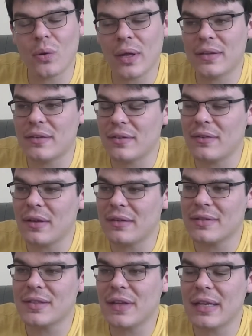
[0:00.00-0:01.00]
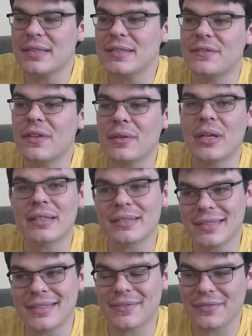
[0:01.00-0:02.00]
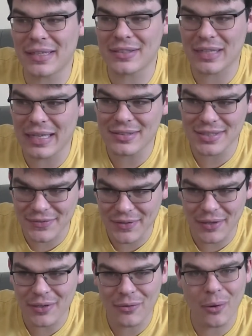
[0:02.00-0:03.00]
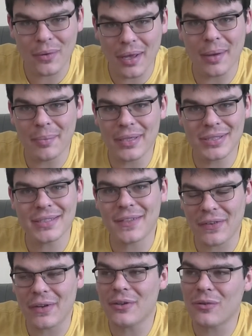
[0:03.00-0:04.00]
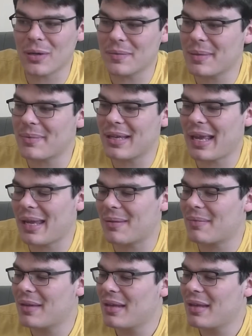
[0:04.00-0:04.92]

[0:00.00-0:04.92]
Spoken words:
It's just very grown up. It's just a very grown up type of game.